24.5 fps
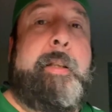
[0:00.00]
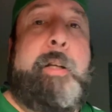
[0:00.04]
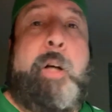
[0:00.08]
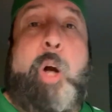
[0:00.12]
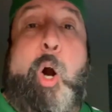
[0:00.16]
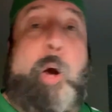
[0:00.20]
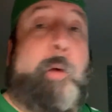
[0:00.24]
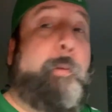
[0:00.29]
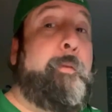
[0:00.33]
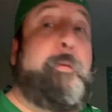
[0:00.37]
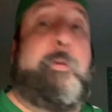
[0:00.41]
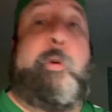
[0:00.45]

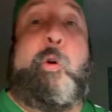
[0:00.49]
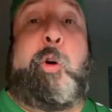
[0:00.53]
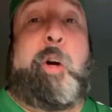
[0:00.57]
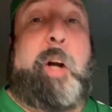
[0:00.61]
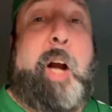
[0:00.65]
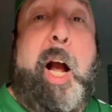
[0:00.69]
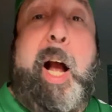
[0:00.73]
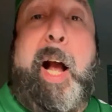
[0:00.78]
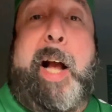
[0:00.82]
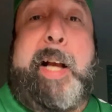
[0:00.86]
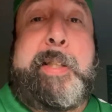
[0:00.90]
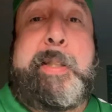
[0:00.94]
are for
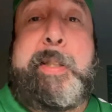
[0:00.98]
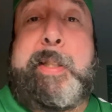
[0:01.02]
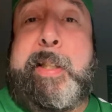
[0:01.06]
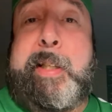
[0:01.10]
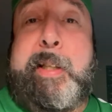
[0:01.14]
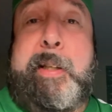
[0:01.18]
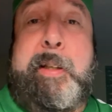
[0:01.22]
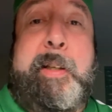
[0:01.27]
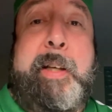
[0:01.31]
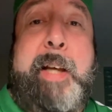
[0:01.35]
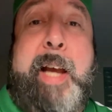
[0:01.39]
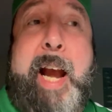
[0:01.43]
us
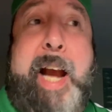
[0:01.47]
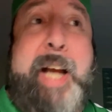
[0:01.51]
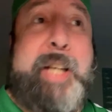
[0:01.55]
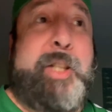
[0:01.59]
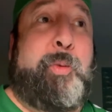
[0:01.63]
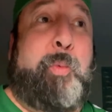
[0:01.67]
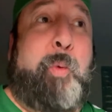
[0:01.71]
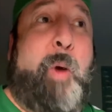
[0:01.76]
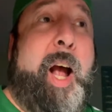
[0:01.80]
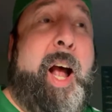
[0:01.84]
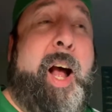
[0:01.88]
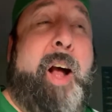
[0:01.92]
as
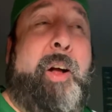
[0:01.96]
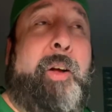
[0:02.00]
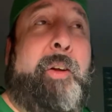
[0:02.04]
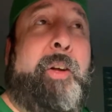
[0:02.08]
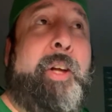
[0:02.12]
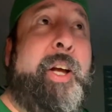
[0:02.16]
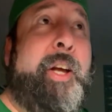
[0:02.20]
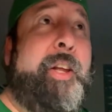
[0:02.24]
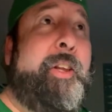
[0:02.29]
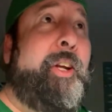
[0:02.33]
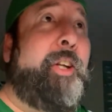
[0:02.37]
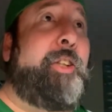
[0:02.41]
well.
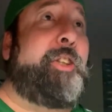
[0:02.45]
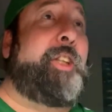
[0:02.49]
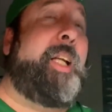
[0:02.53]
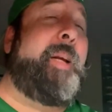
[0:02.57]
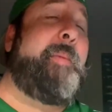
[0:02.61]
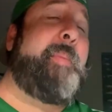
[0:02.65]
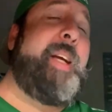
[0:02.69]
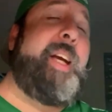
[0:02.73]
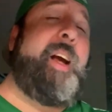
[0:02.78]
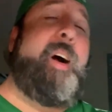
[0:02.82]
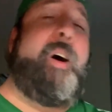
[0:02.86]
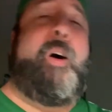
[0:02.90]
There's going to
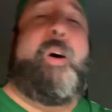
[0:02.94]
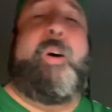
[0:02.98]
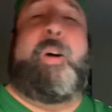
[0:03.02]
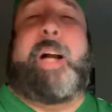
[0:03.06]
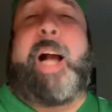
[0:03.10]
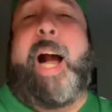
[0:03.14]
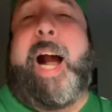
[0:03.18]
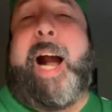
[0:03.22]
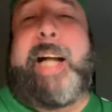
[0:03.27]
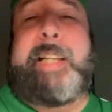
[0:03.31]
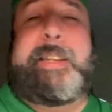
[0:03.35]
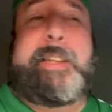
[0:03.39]
be all
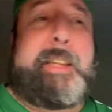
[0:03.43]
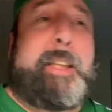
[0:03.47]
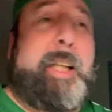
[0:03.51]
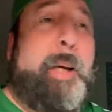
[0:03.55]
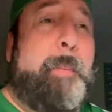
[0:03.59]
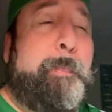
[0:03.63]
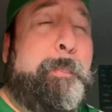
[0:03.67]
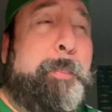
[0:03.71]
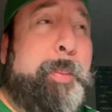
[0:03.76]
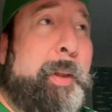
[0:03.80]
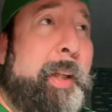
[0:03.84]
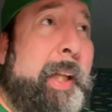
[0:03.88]
kinds of
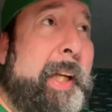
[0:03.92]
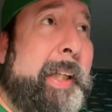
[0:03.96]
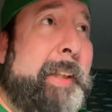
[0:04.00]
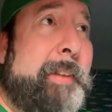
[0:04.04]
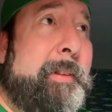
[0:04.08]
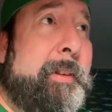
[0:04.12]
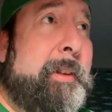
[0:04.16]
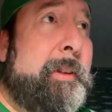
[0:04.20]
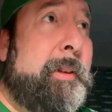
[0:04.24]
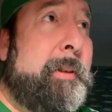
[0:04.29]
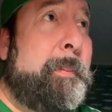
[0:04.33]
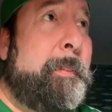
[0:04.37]

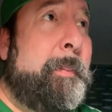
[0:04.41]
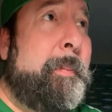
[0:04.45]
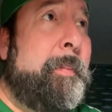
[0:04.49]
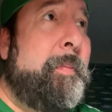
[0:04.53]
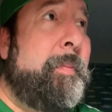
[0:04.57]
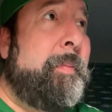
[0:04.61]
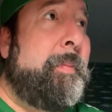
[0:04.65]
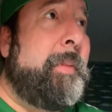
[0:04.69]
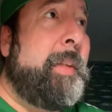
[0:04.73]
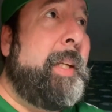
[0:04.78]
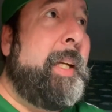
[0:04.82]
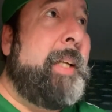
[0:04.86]
complaints
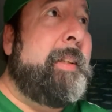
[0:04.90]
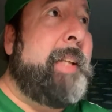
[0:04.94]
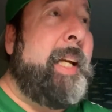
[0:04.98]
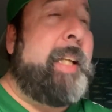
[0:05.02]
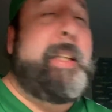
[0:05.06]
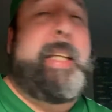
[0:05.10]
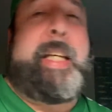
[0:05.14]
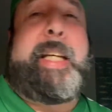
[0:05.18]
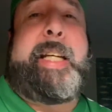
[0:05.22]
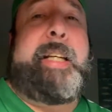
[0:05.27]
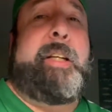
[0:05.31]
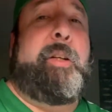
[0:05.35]
that
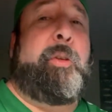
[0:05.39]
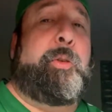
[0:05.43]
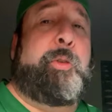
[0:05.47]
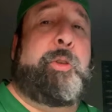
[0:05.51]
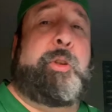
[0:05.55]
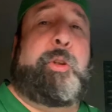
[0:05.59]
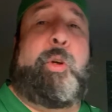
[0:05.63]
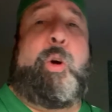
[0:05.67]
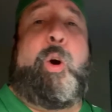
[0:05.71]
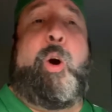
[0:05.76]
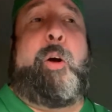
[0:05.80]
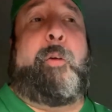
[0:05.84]
the
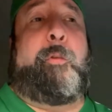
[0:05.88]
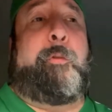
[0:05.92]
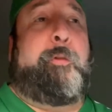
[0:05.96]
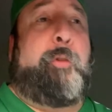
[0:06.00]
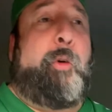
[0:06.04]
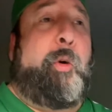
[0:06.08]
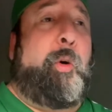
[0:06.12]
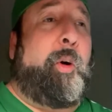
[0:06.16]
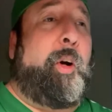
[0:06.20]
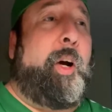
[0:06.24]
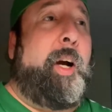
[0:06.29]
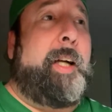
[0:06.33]
Eagles are
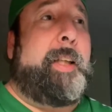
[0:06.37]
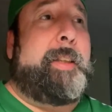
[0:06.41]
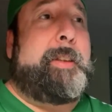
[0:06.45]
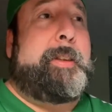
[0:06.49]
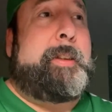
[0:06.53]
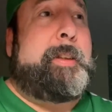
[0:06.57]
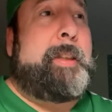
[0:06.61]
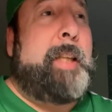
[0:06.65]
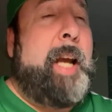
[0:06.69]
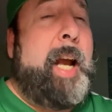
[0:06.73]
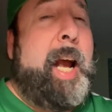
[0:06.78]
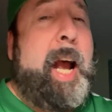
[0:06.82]
for
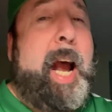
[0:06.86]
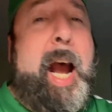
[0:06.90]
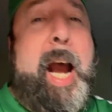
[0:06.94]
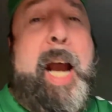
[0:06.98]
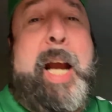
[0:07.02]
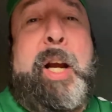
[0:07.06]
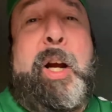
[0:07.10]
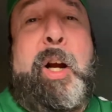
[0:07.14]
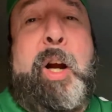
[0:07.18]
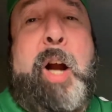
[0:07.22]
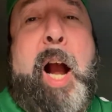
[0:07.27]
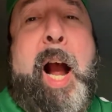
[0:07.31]
us.
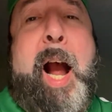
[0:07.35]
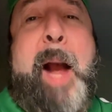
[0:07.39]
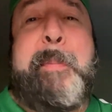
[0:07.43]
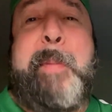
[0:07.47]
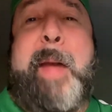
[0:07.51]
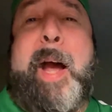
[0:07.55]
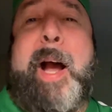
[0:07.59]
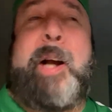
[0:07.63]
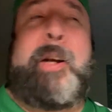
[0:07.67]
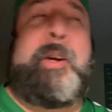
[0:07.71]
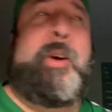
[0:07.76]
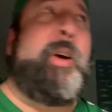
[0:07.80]
I'm
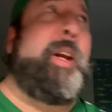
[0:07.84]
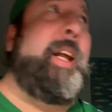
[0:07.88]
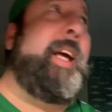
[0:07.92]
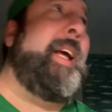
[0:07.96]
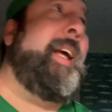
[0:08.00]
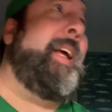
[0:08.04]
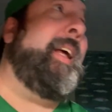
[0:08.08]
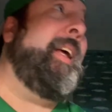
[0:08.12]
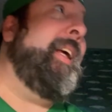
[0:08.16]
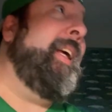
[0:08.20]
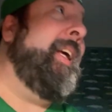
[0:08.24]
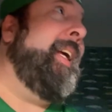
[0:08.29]
not going
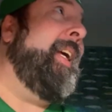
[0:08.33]
to